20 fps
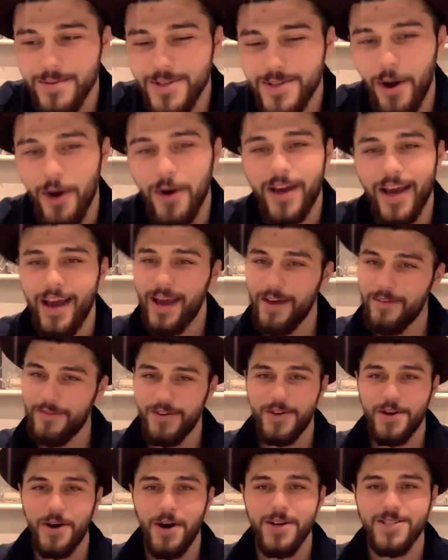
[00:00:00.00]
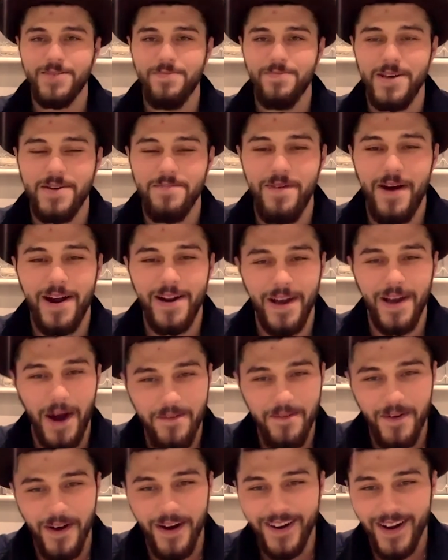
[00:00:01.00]
So, okay, if you can't speak about it,
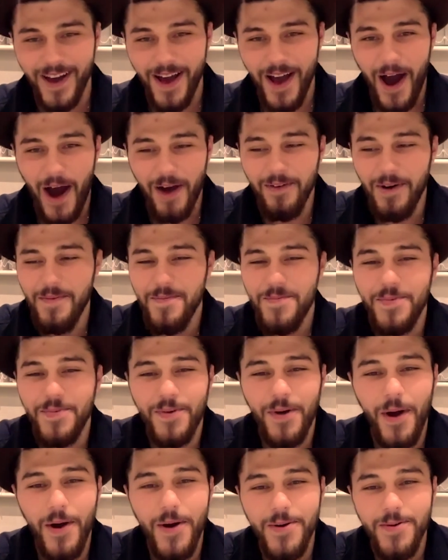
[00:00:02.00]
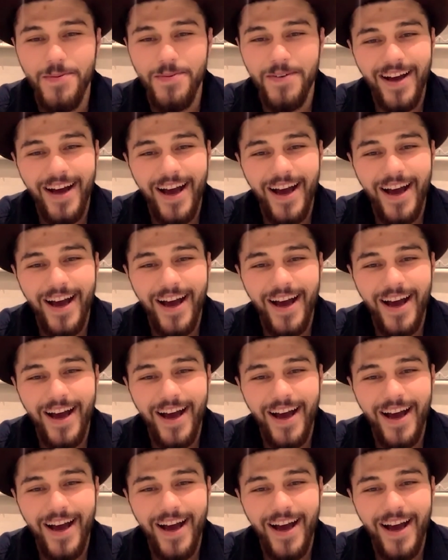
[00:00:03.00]
I won't probe.